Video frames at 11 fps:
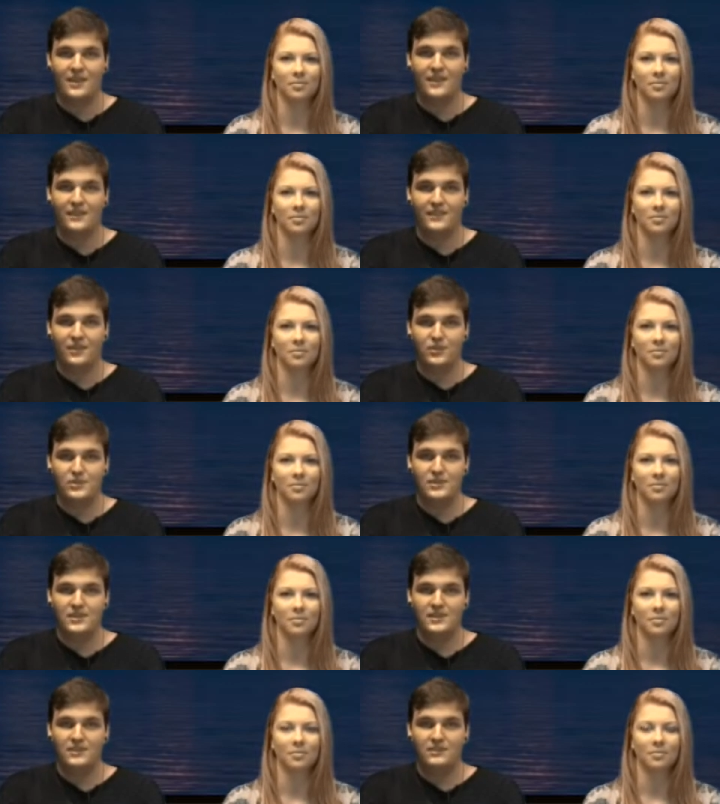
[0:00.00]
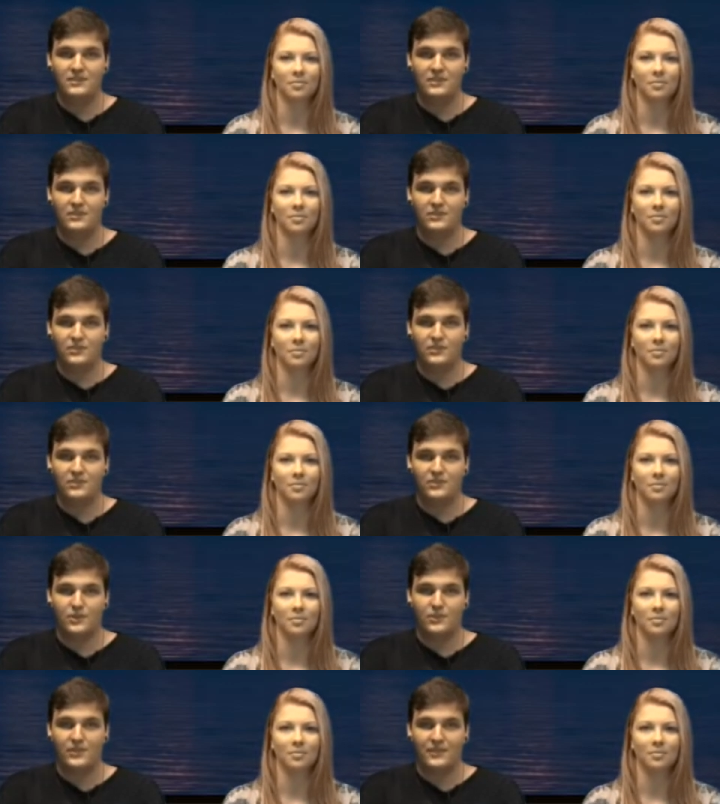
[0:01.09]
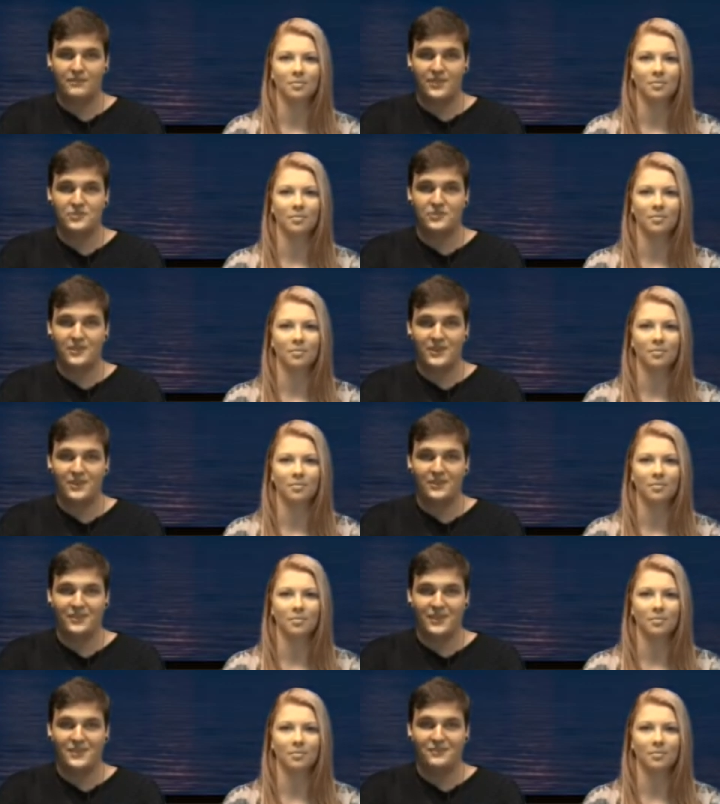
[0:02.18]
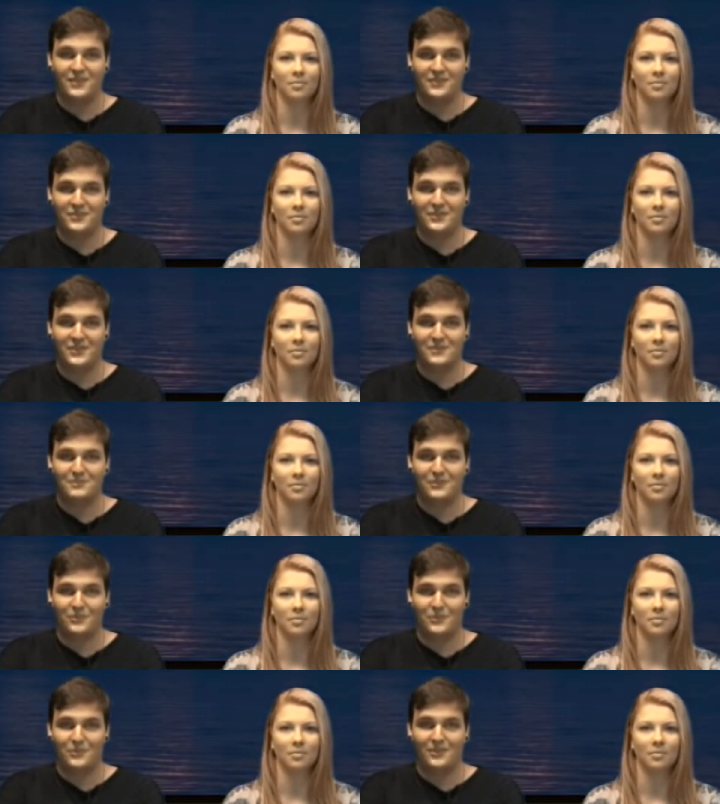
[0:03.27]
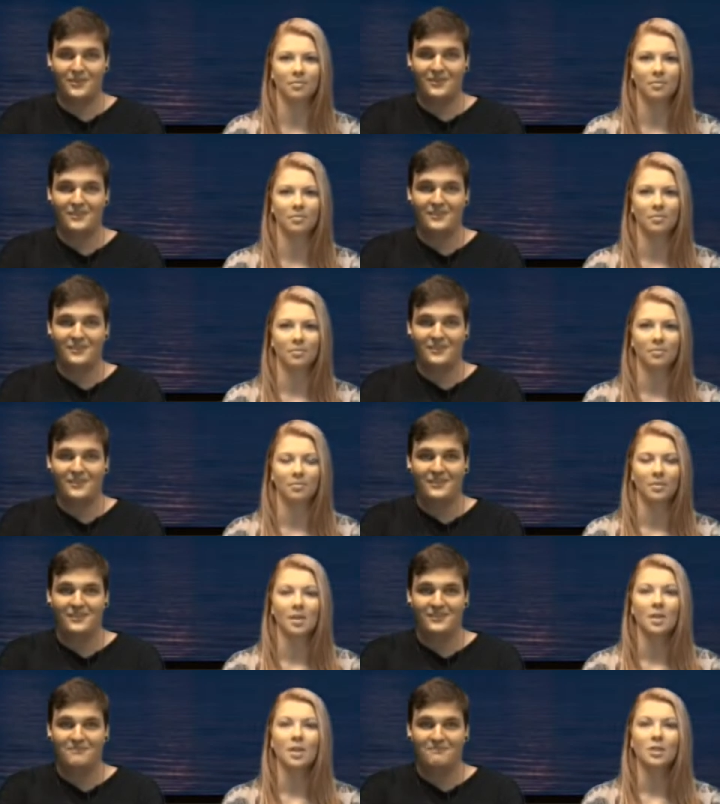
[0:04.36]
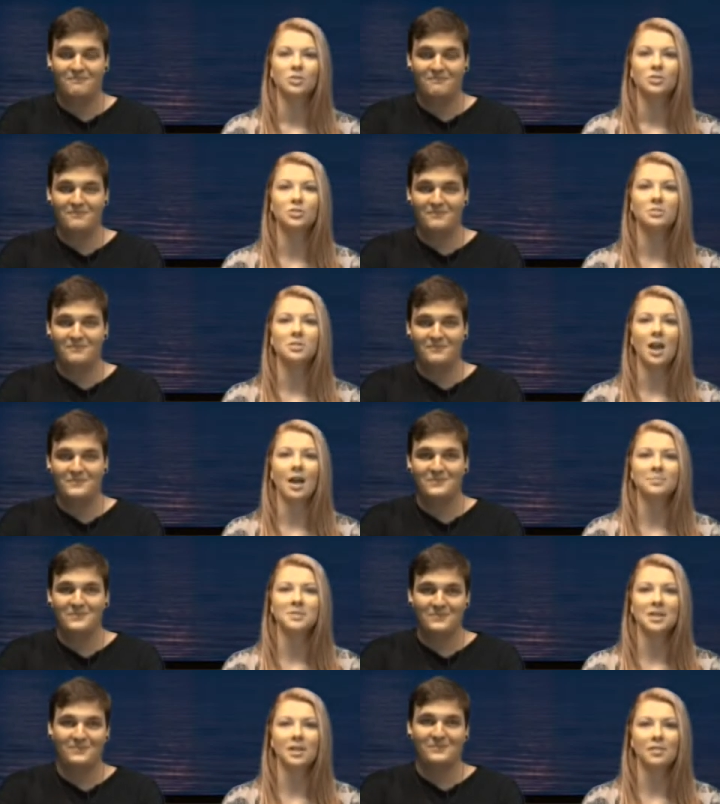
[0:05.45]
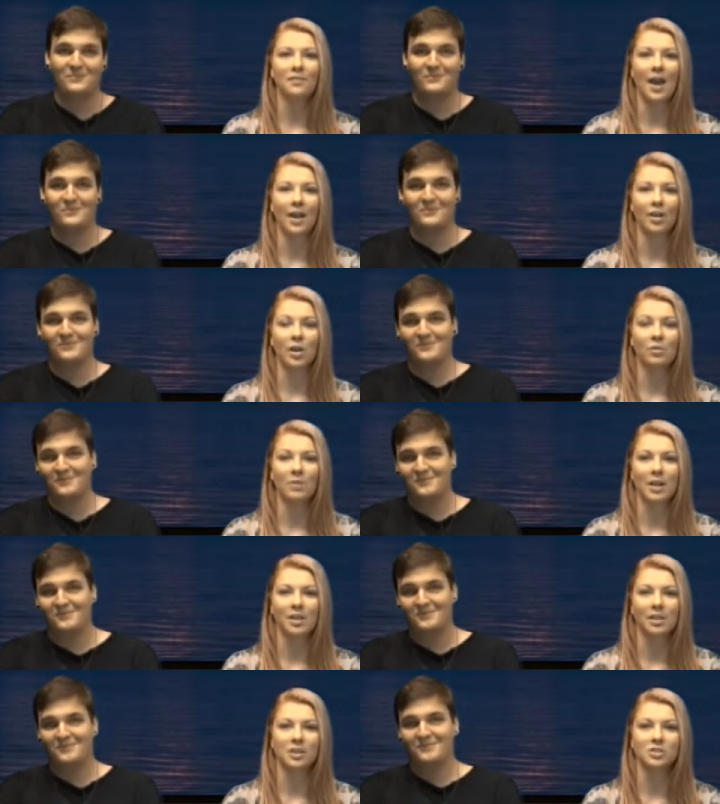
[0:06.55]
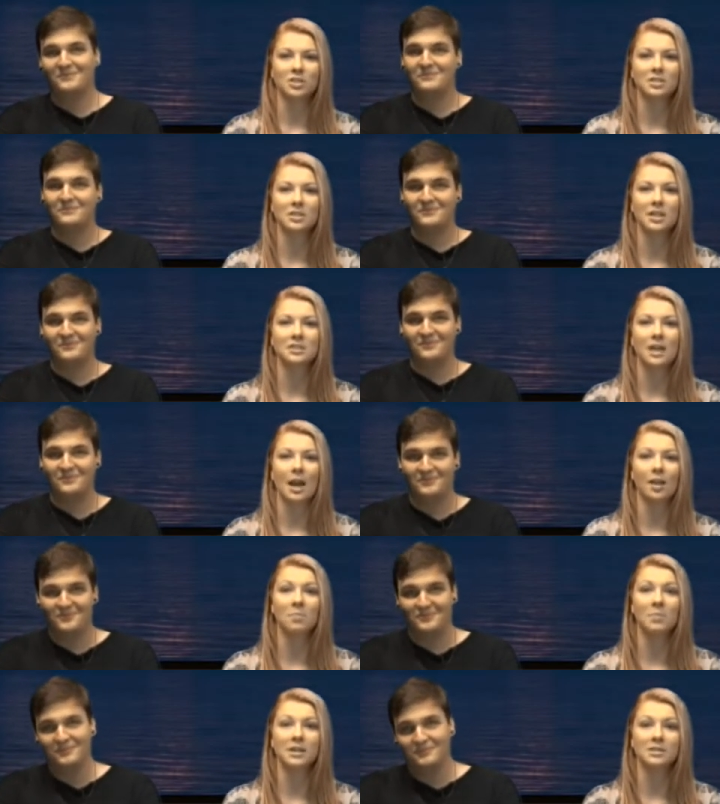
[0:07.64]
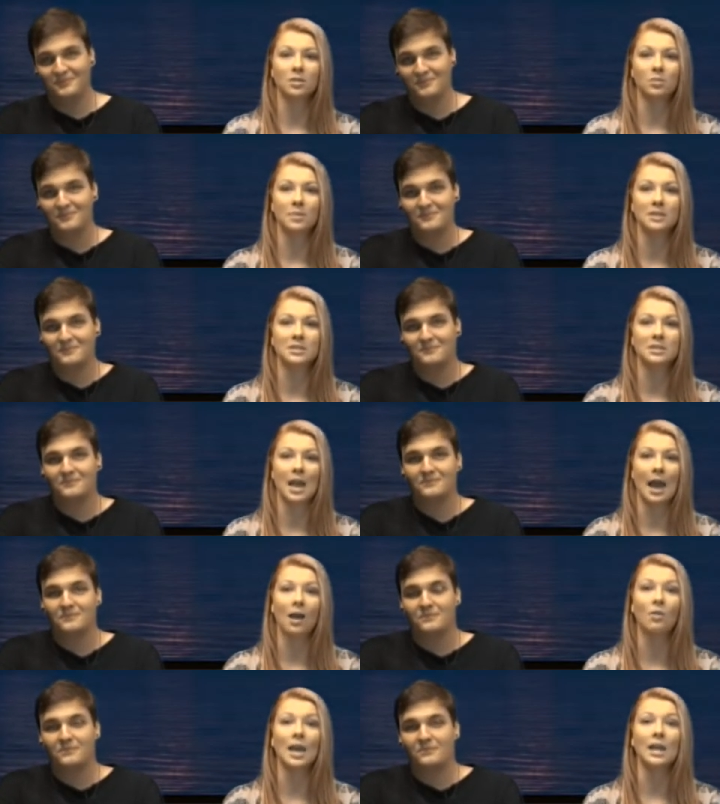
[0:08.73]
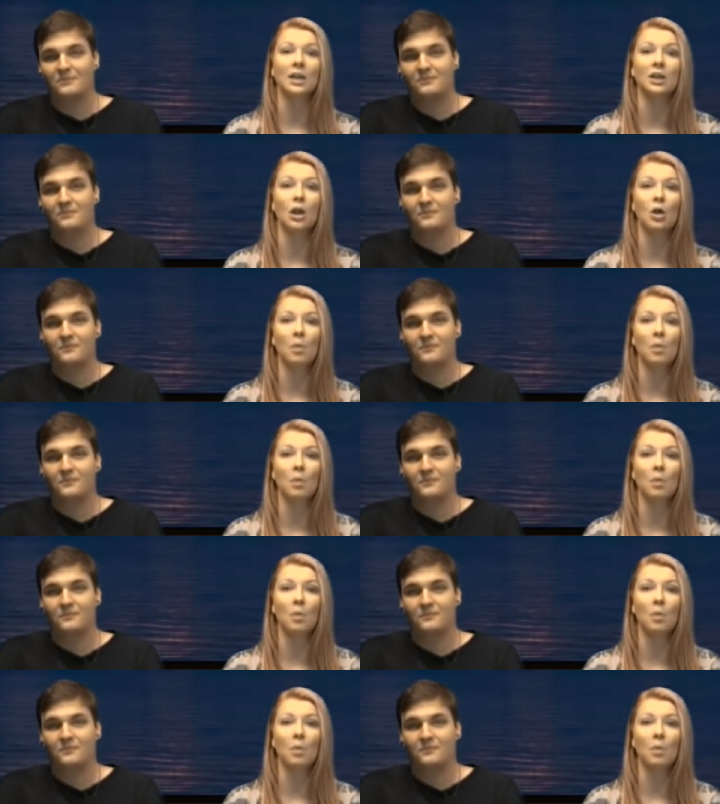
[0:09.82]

Speaker 1: Then all you need to do is grow that facial hair like you've never done it before.
Speaker 2: Due to updated fire code regulations, the entire bus loop is now a no